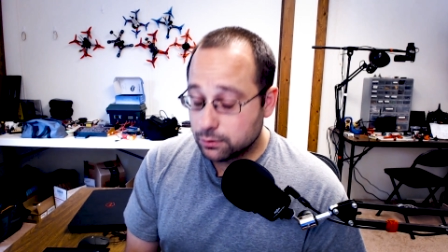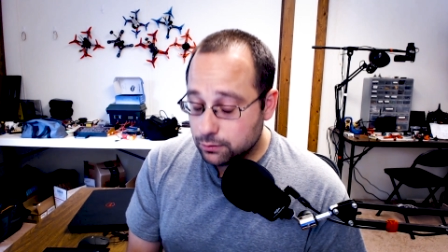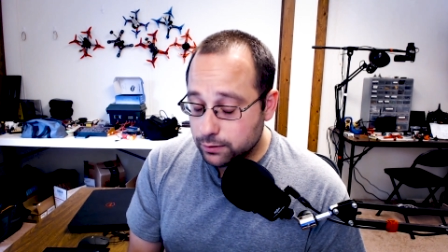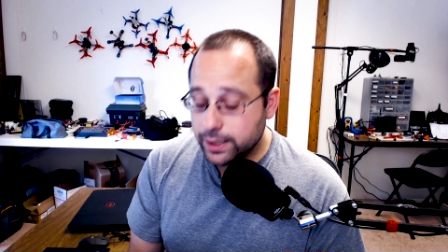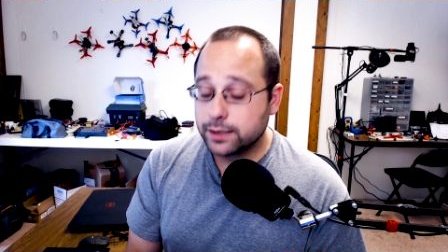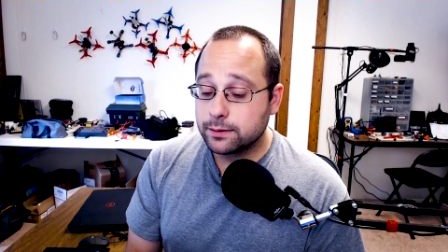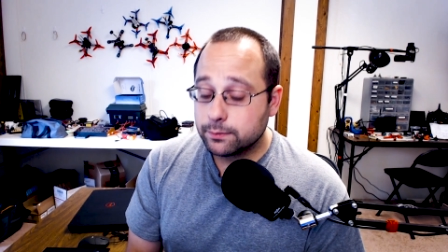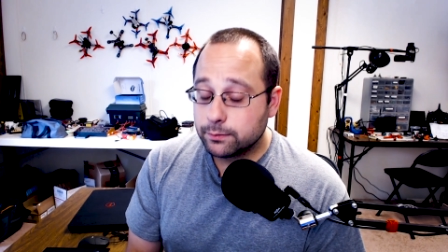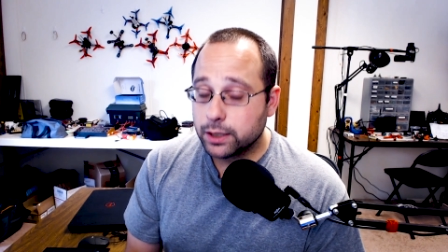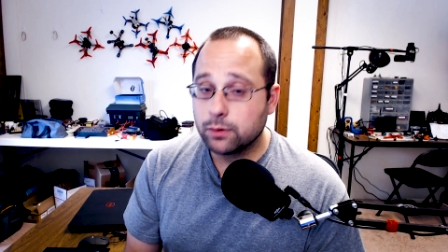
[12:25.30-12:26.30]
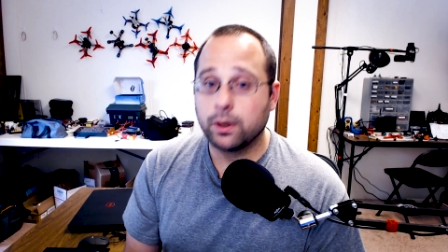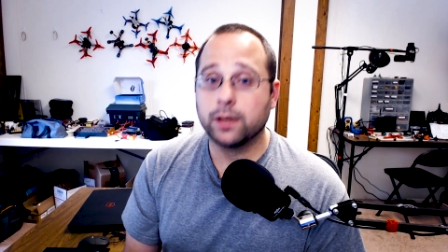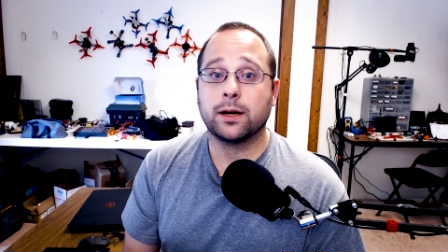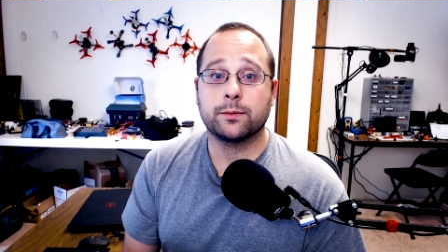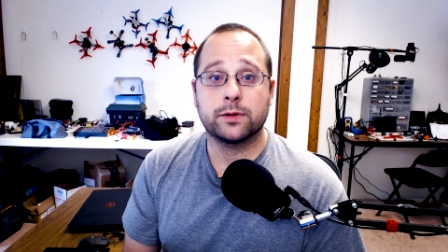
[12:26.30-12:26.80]
Granted, my
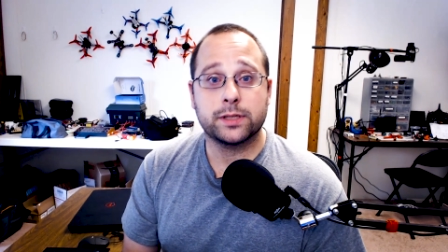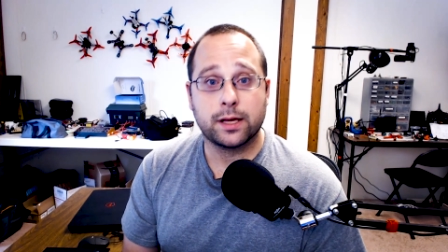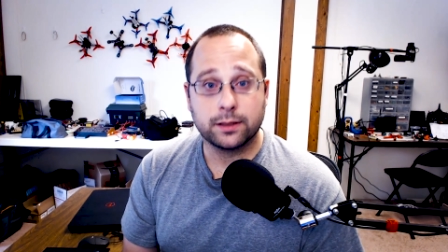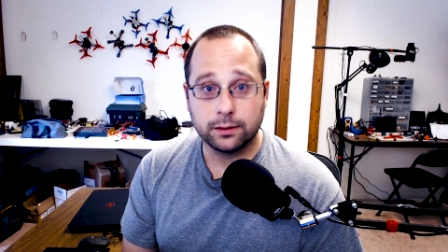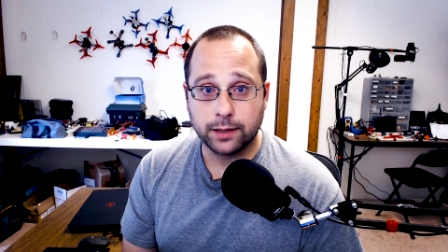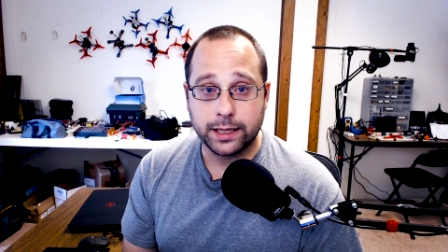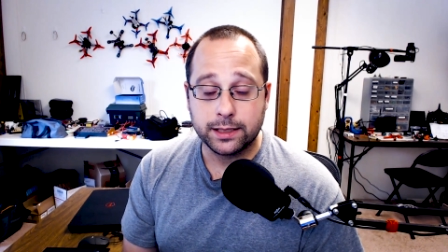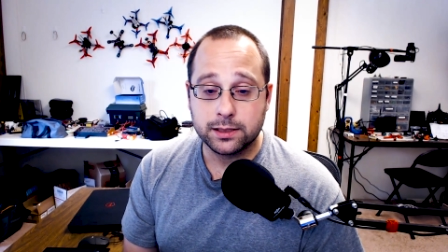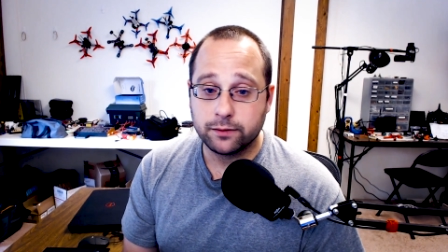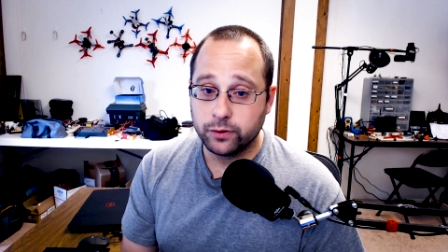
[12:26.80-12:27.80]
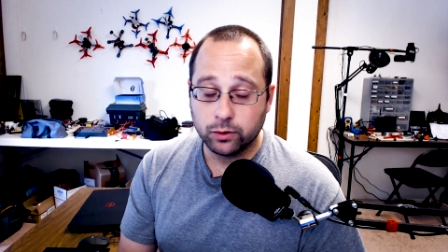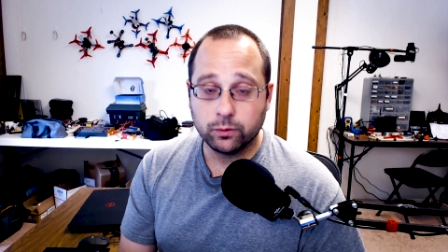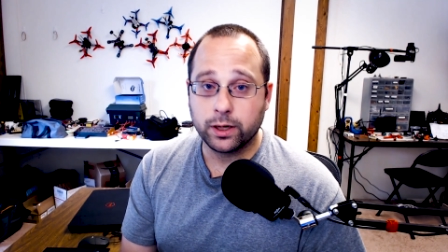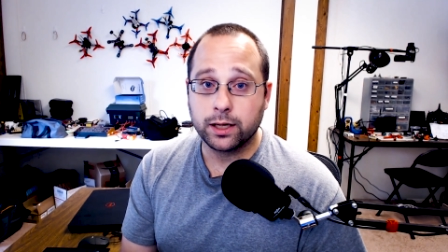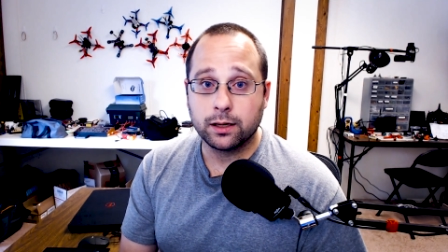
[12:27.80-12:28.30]
quadcopter is not the lightest. If you're
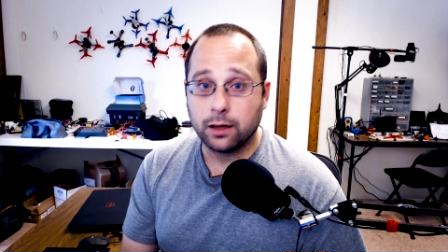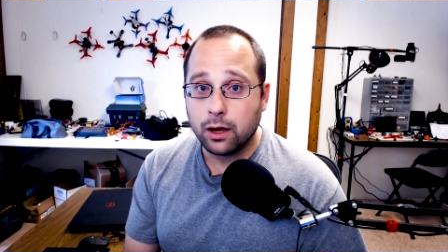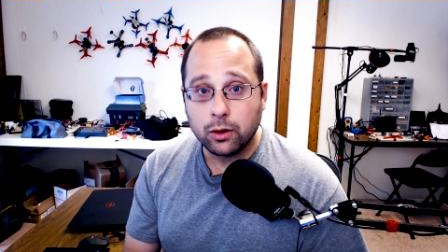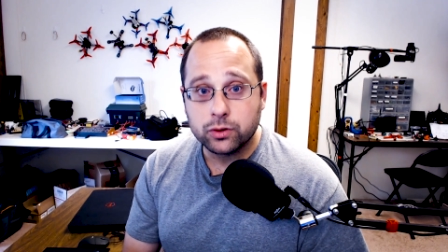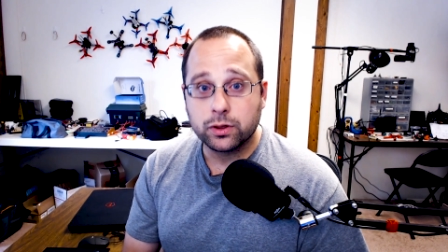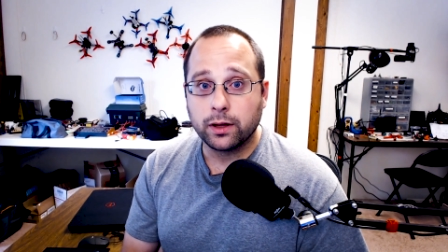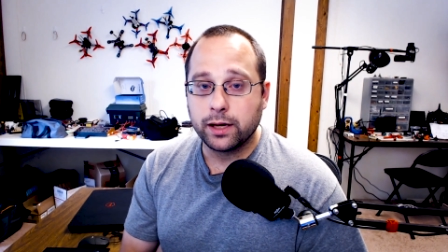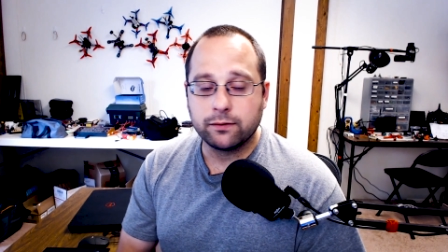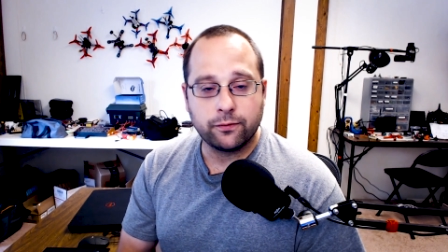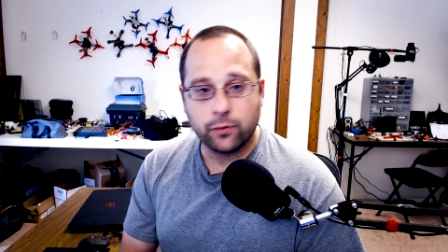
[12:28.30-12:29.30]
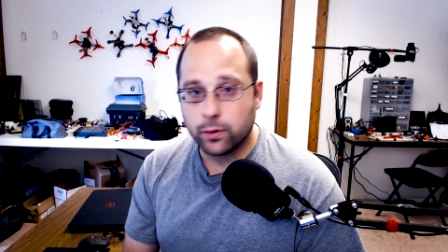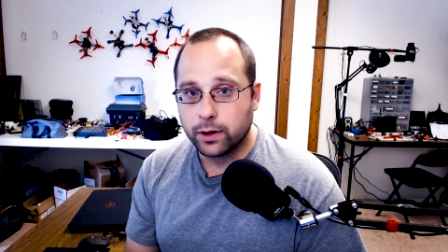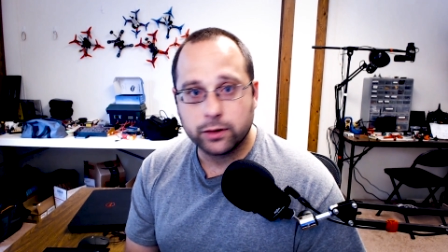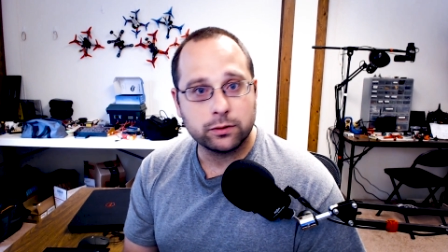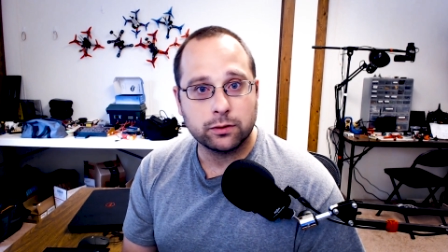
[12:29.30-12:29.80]
running an ultralight four
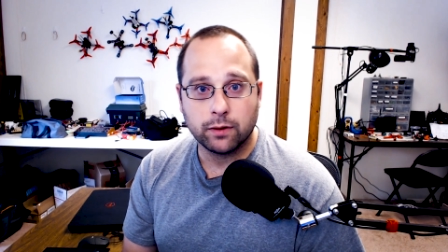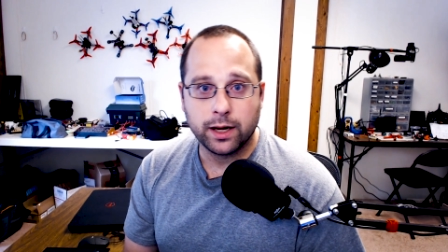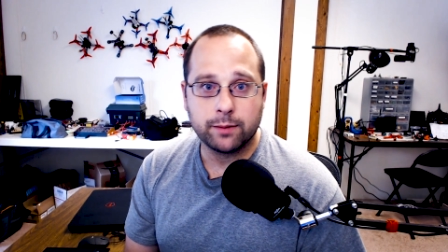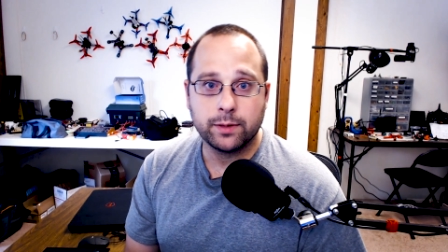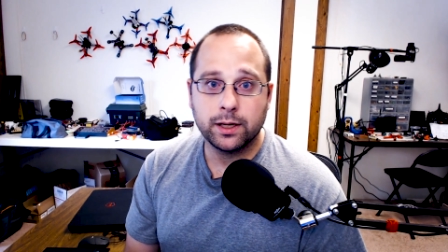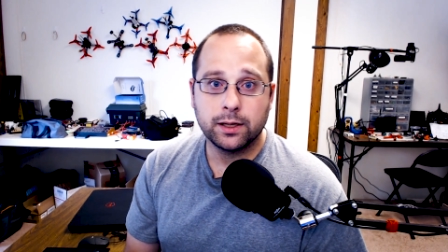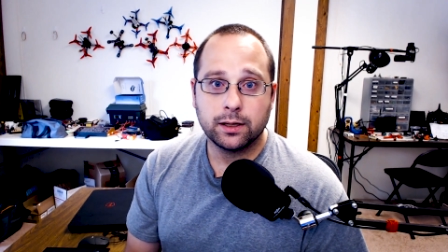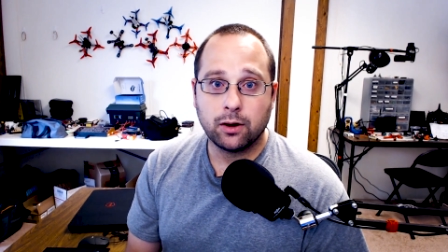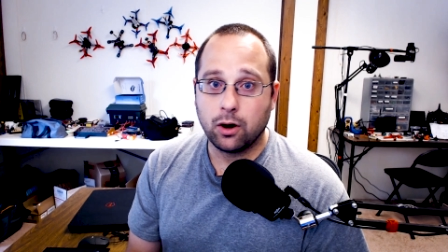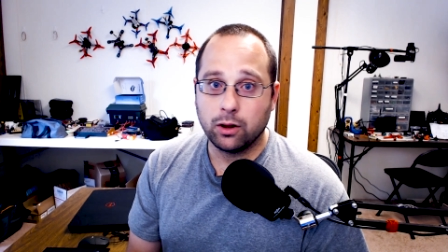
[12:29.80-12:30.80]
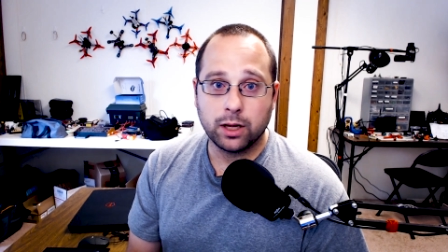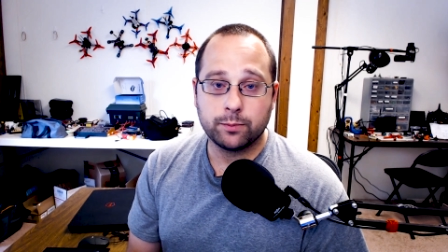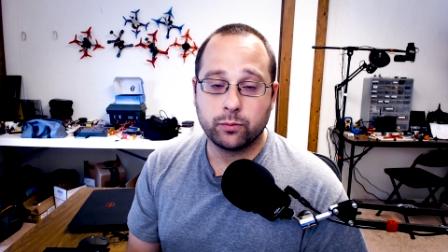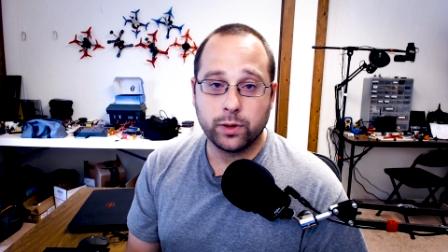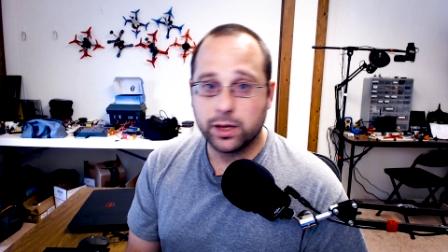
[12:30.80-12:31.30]
hundred gram all
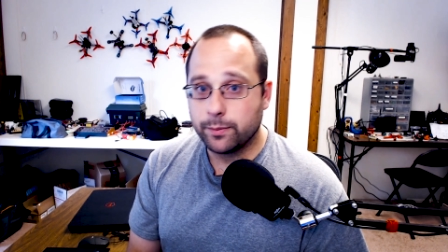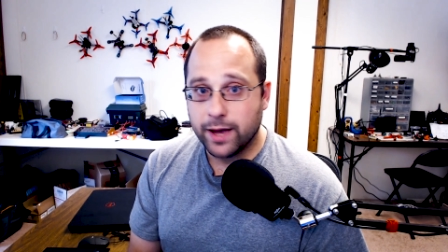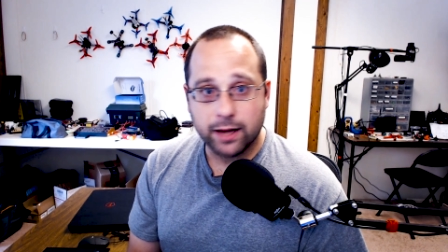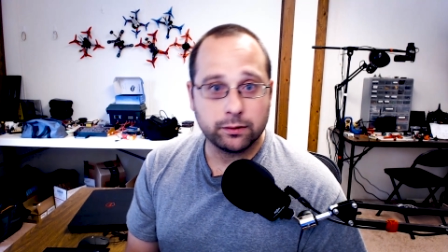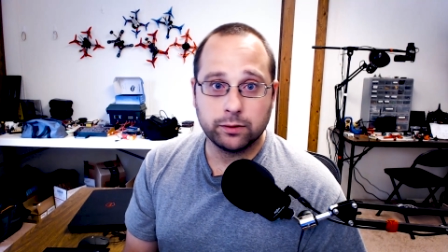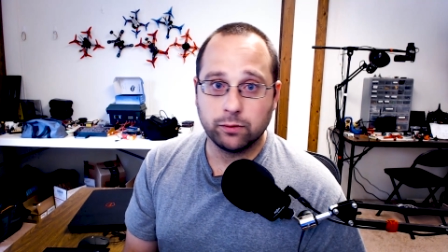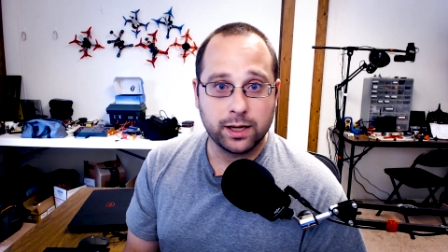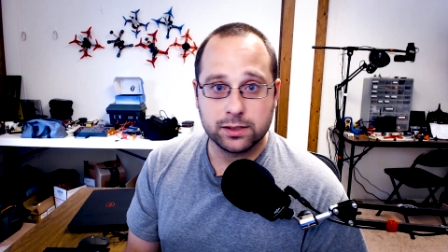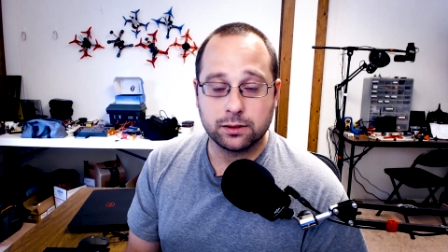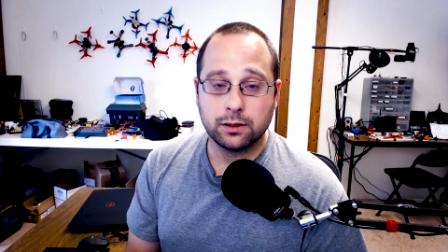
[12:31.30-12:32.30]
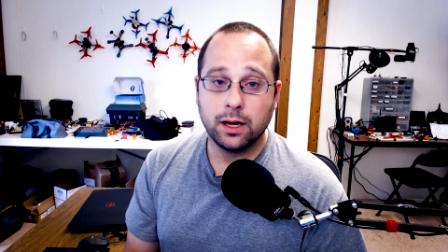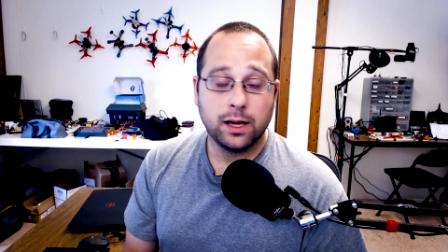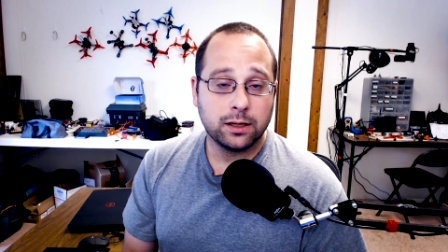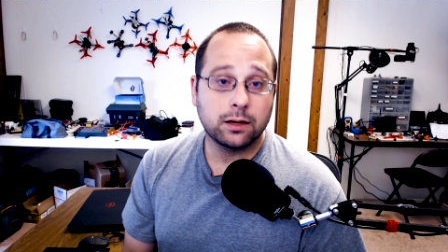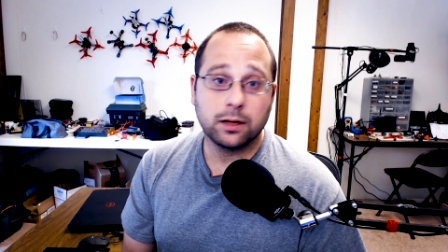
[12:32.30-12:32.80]
up with the battery racer,
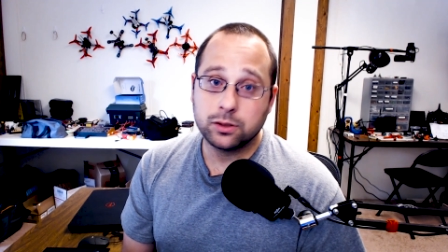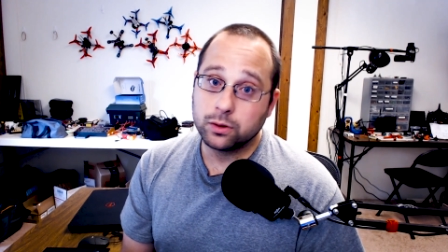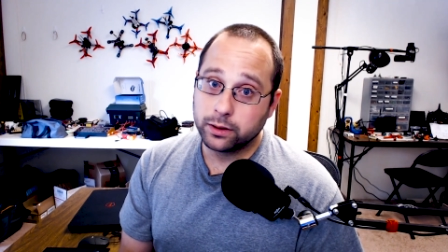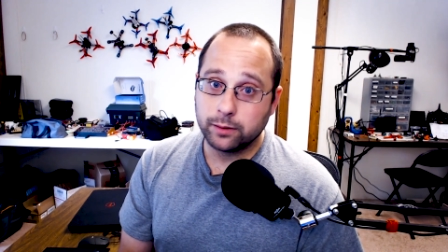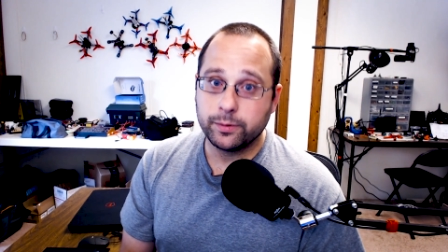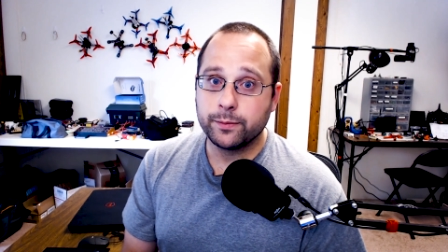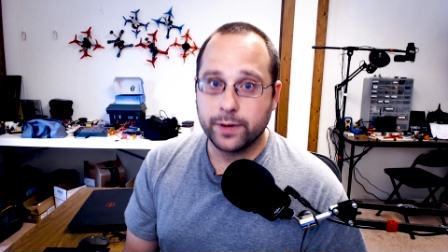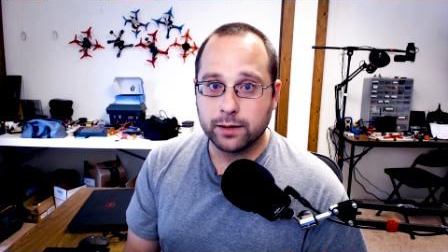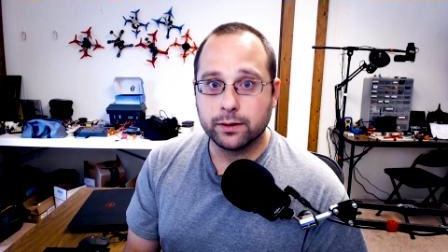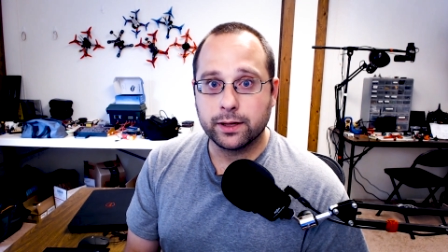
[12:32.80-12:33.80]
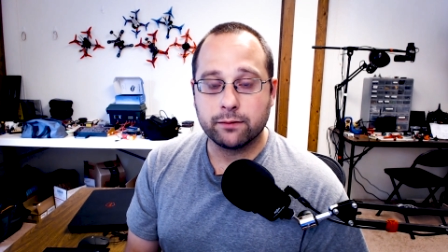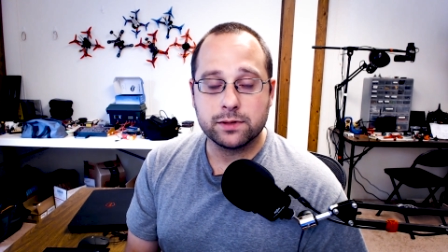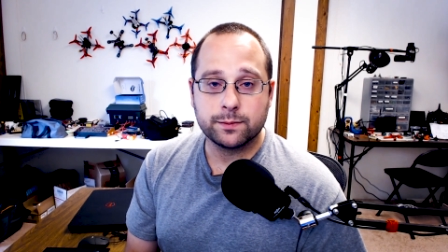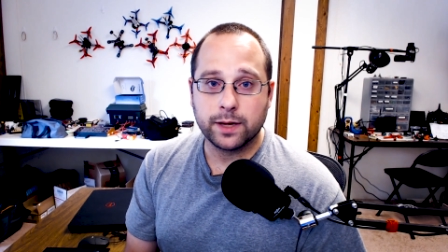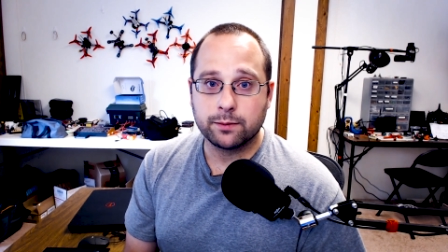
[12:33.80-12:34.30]
you're going to do a little bit better in that
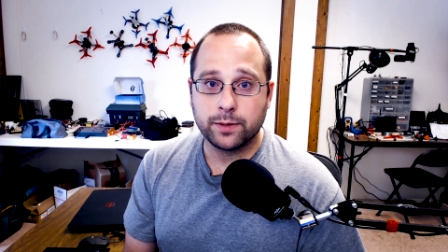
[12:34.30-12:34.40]
respect.